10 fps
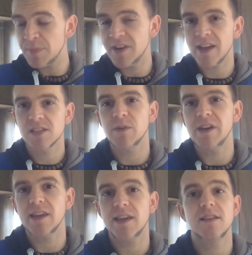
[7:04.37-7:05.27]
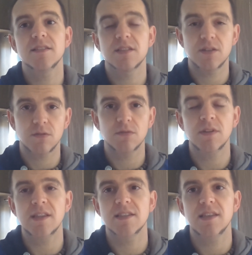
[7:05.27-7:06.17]
The next week is still,
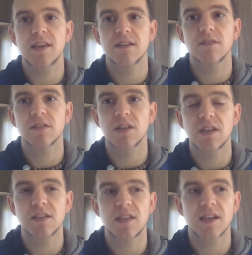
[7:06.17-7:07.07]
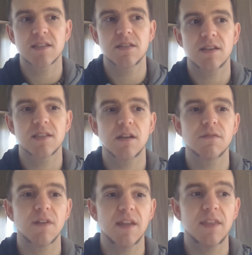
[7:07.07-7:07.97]
it's the not getting into the exercise
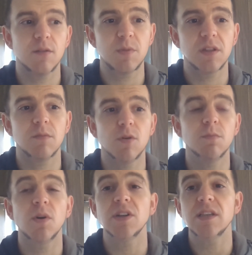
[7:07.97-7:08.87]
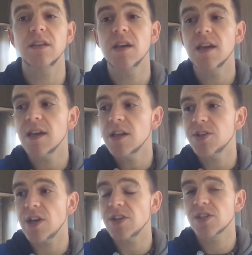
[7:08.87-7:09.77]
stuff, and there'll be a lot more body
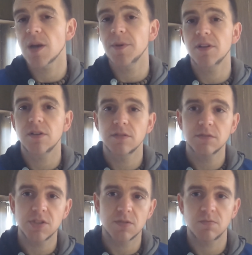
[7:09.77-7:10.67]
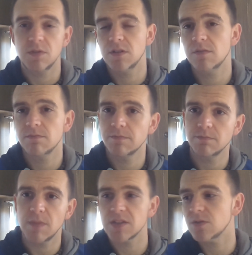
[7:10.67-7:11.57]
changes coming along, just with
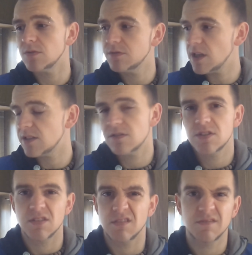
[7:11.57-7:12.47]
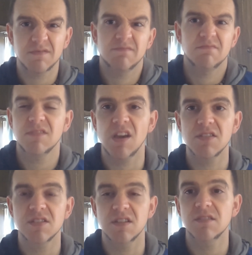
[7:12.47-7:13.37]
muscle as it just sort of
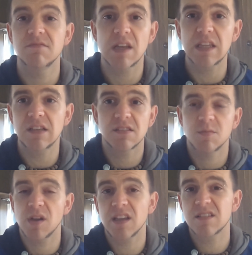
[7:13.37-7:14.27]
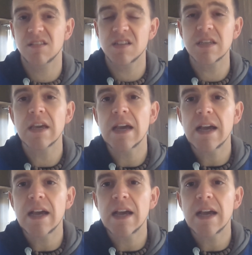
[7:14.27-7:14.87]
goes to nothing because I'm not exercising.